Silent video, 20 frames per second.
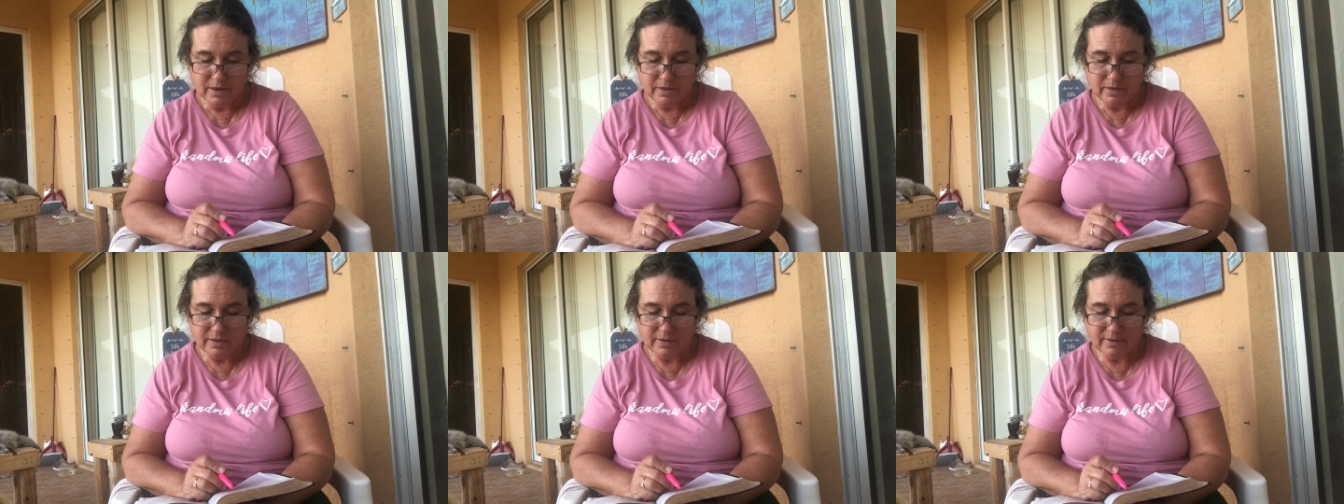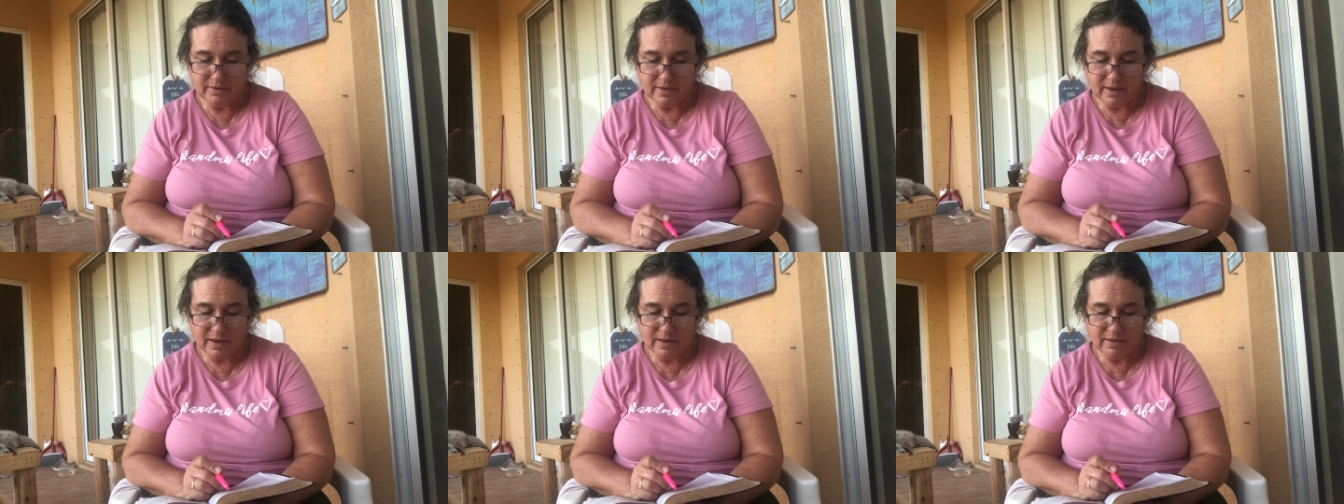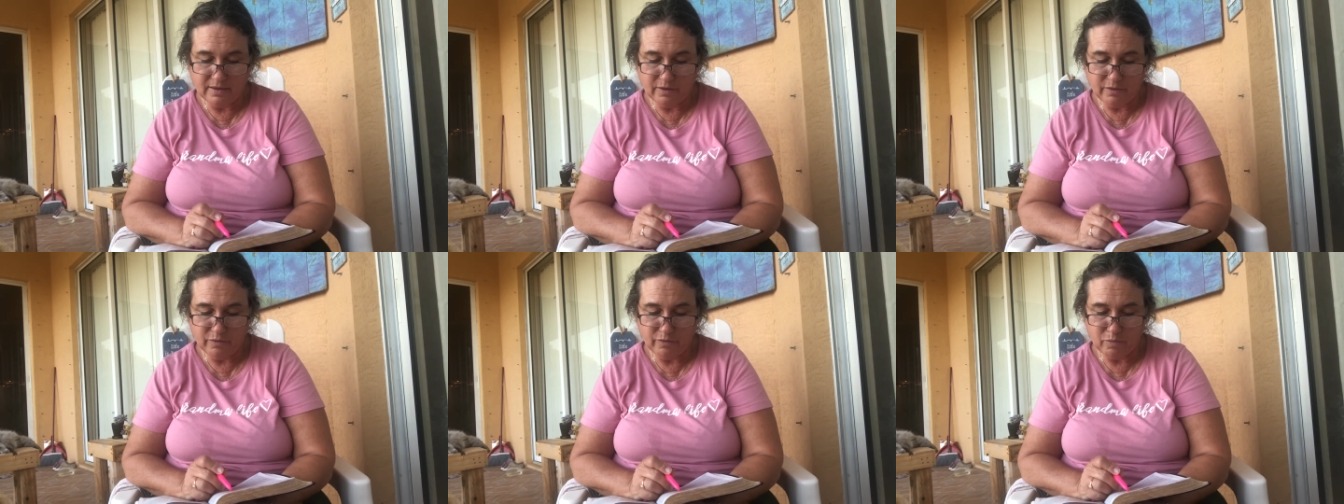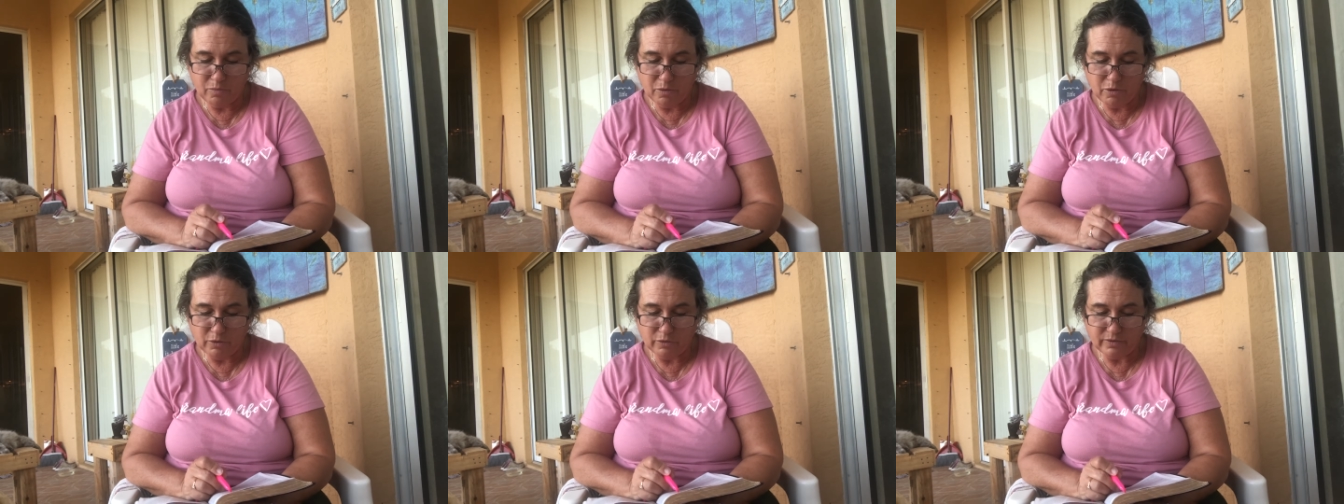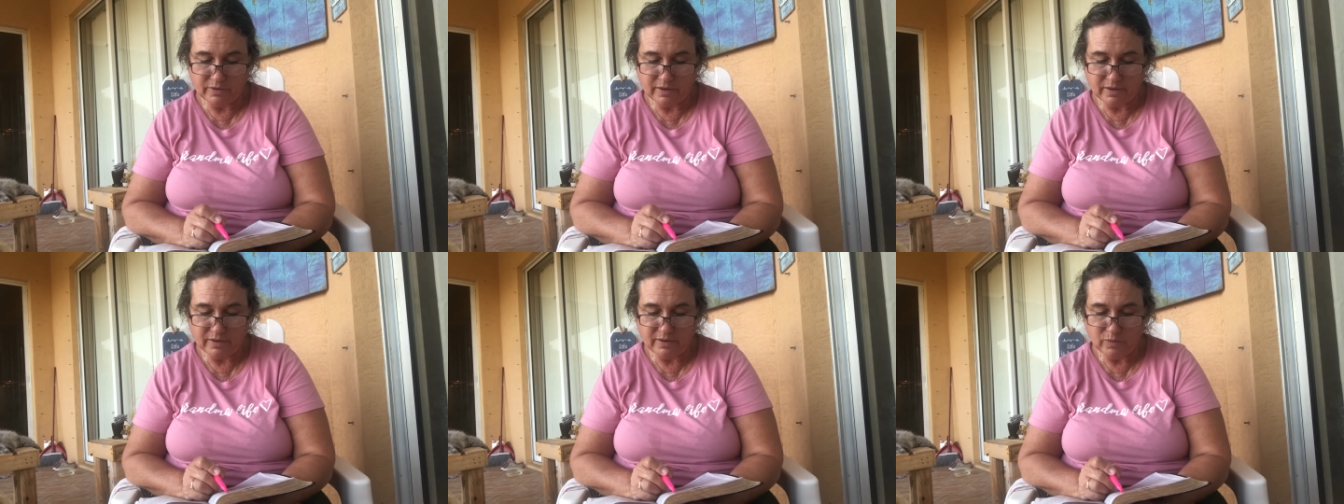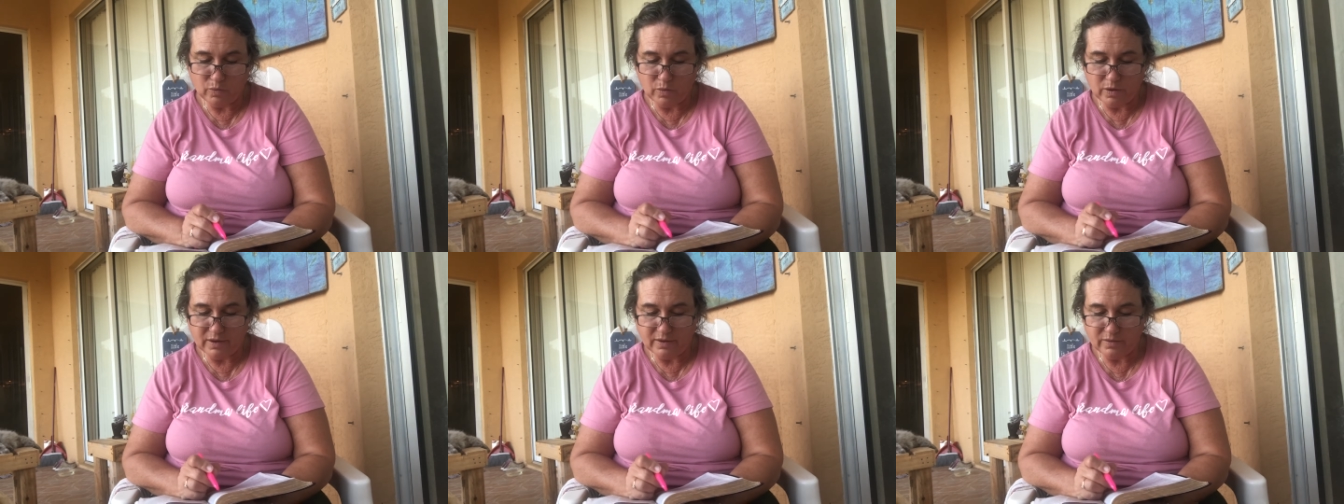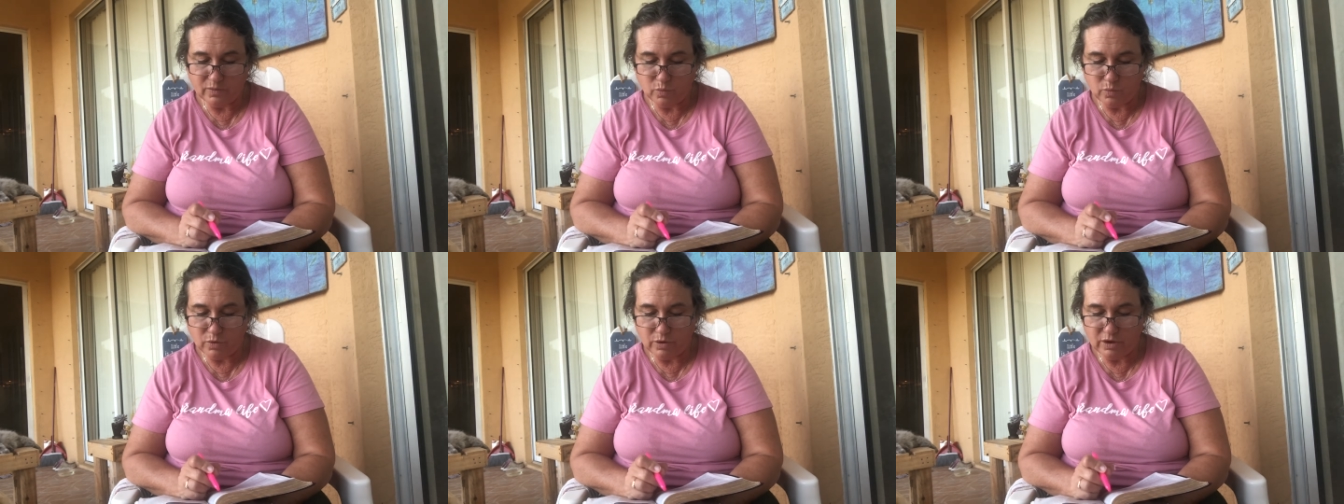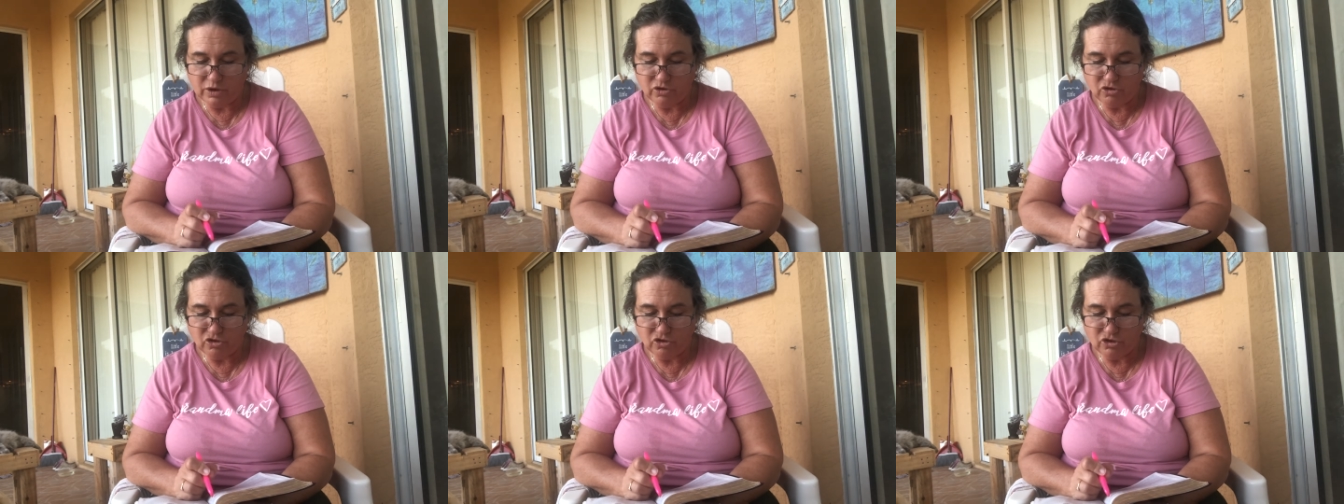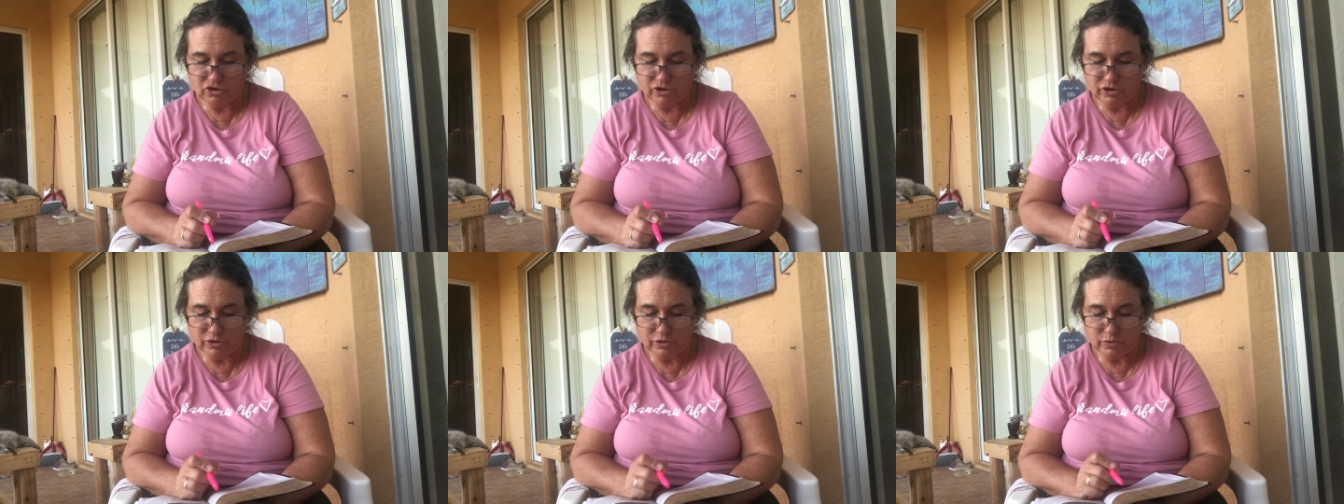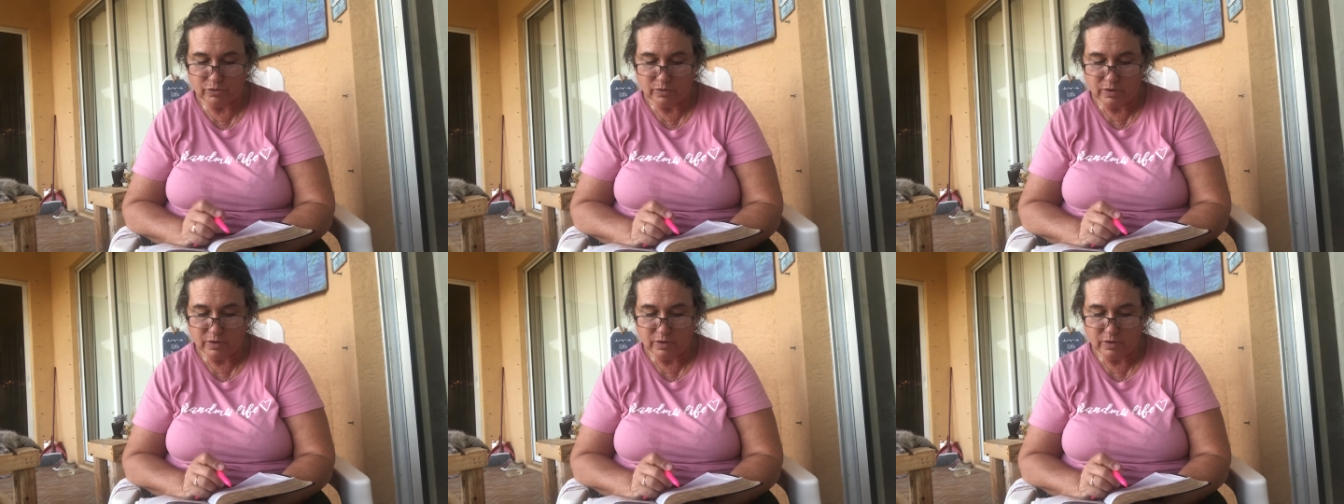The sons of Moses was one, two.